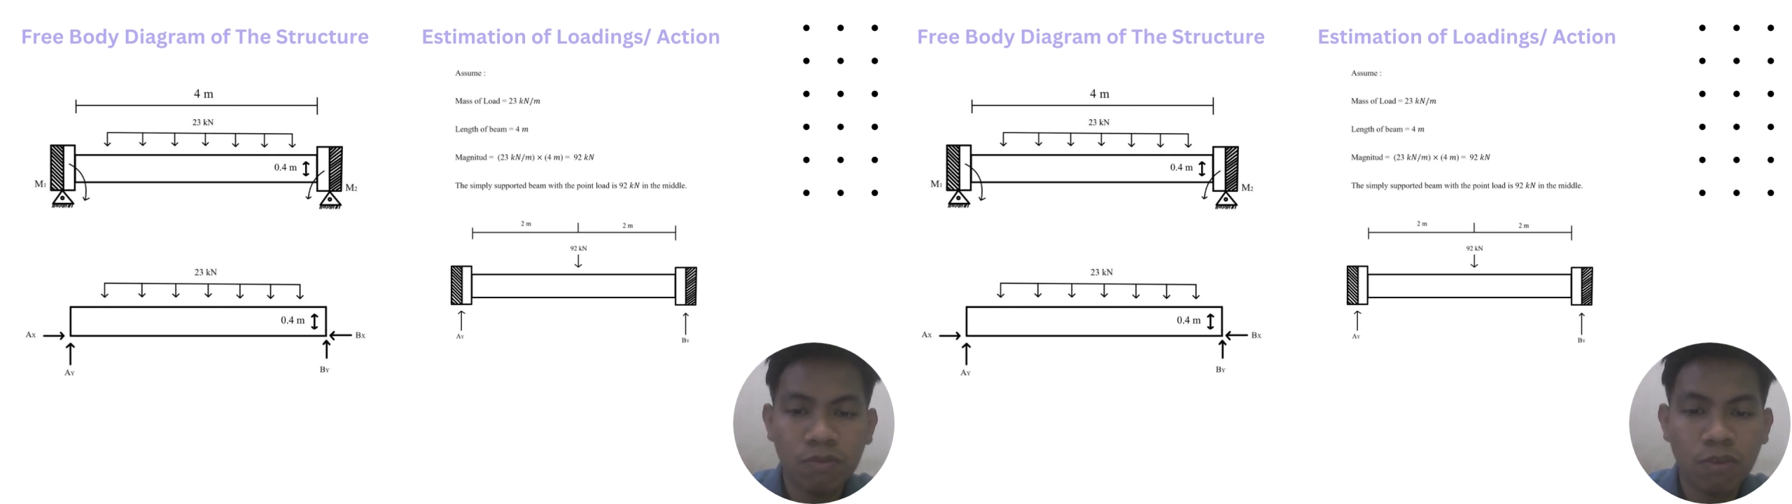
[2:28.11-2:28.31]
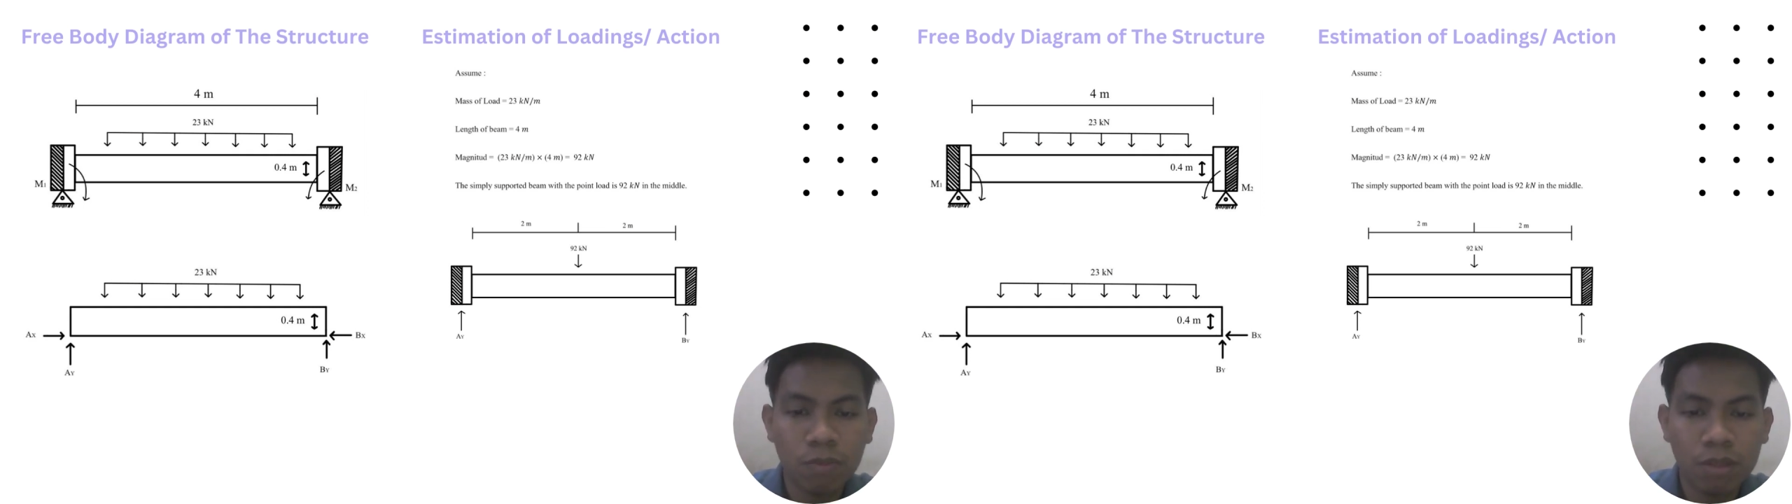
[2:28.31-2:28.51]

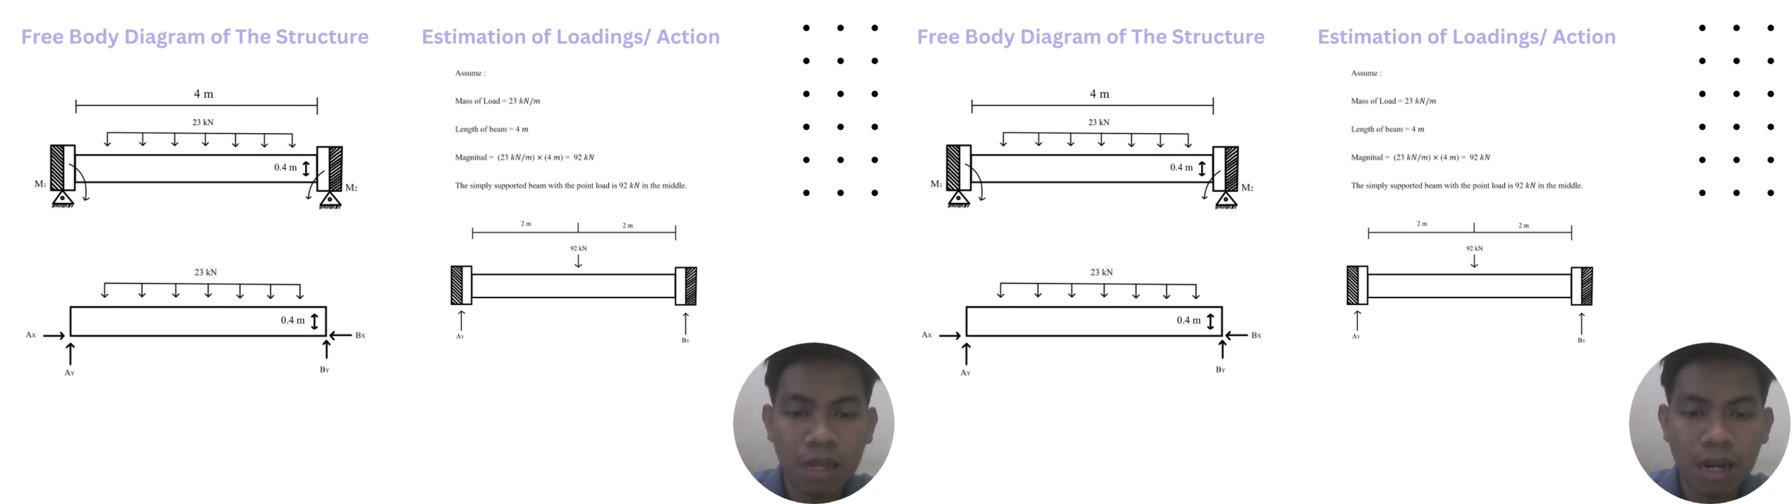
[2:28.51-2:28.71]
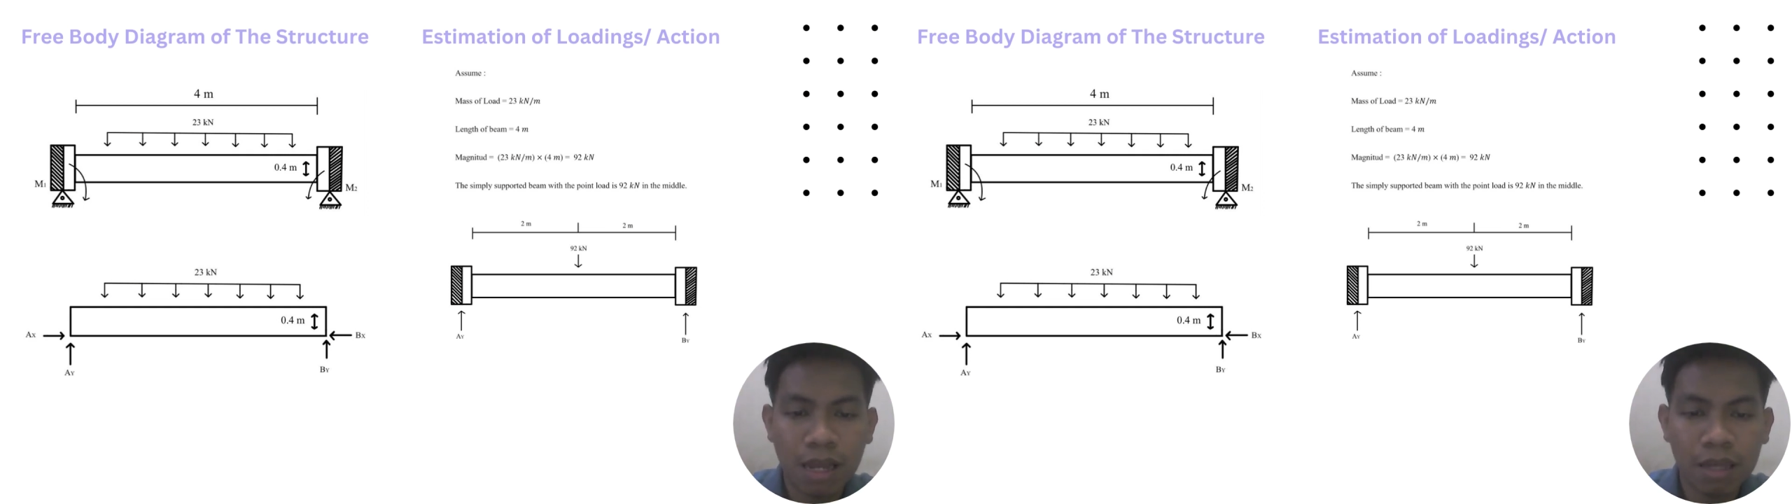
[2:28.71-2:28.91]
of 4
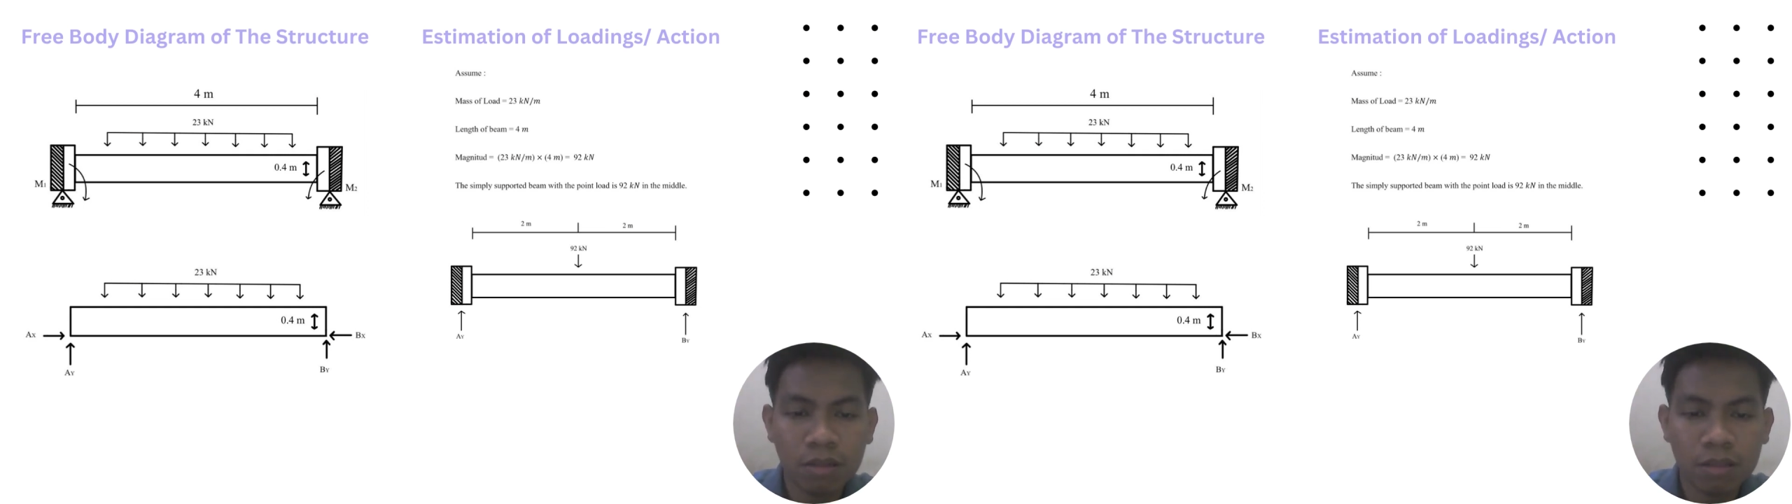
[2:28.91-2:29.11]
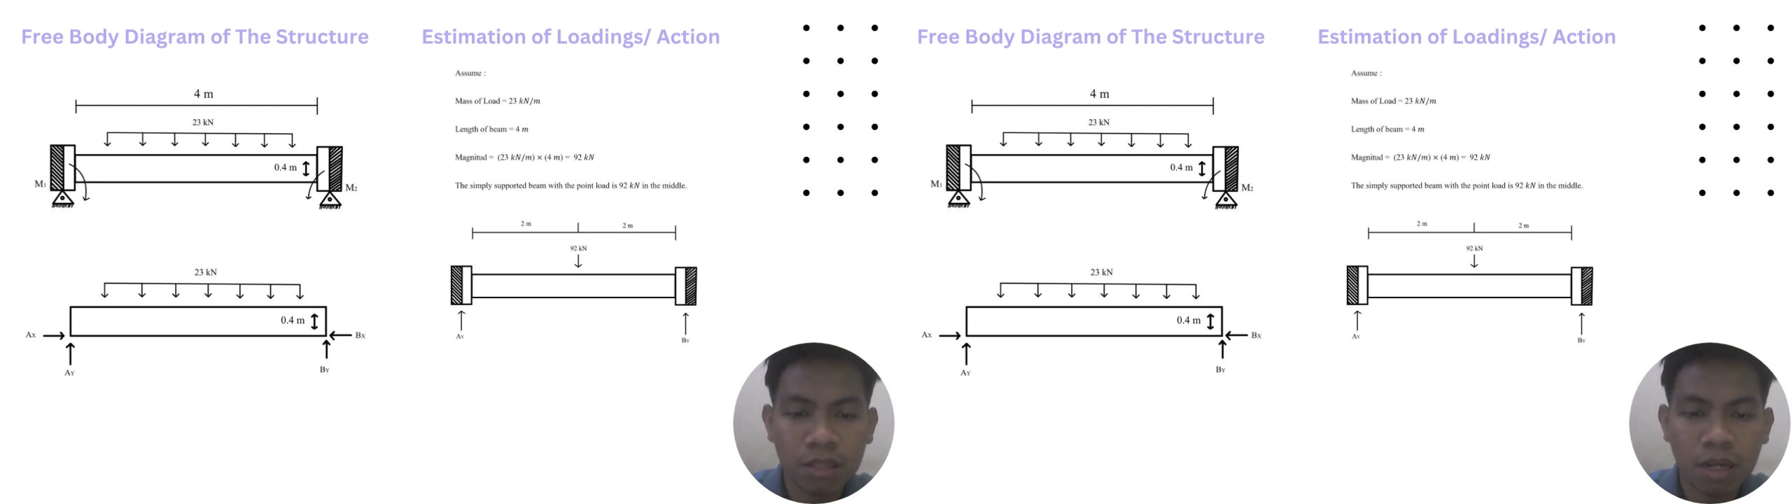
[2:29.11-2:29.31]
meter
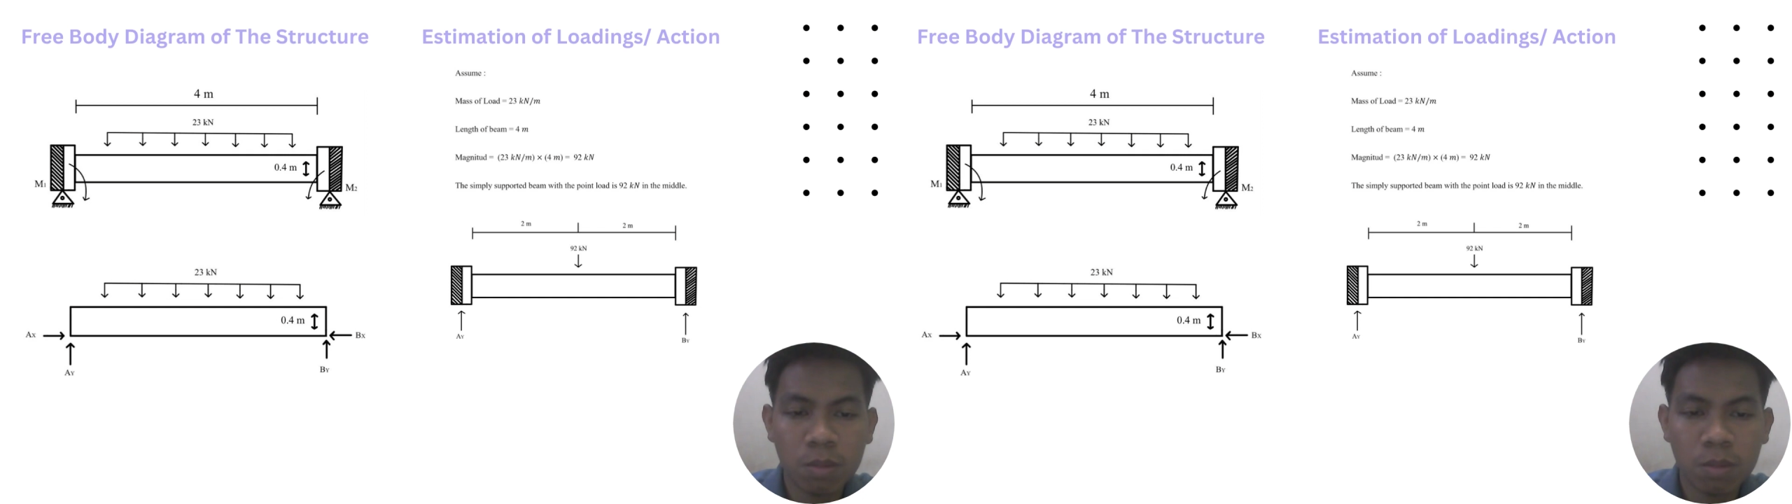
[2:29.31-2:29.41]
length